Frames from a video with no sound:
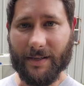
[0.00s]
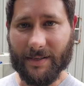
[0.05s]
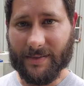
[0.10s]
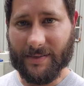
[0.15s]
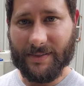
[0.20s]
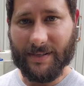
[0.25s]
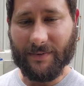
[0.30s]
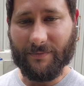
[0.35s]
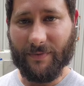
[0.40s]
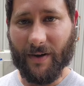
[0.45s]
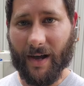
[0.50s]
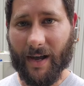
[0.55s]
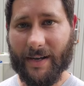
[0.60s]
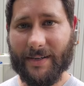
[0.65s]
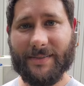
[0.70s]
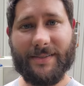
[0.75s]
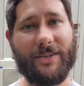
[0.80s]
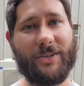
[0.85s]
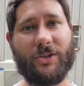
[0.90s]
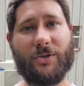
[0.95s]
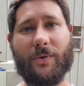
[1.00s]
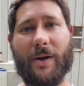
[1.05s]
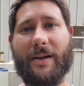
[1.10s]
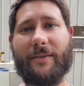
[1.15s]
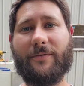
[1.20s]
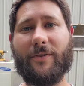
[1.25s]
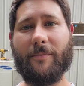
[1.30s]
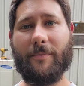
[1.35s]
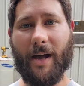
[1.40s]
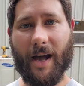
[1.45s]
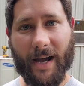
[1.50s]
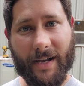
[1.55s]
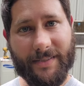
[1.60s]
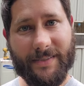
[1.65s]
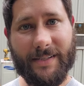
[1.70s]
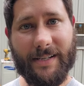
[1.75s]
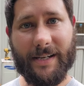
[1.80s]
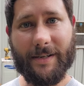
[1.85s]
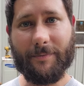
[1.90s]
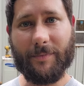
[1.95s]
This is advice straight from
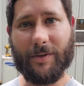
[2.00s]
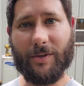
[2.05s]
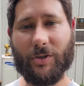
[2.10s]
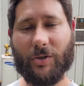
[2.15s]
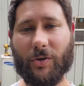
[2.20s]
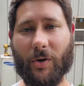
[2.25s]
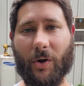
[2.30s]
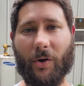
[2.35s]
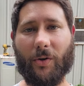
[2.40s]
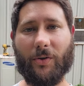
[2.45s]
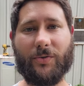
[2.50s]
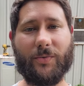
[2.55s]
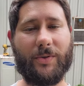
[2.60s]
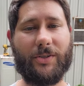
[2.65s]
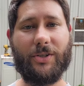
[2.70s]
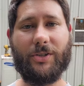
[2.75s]
I C M Controls,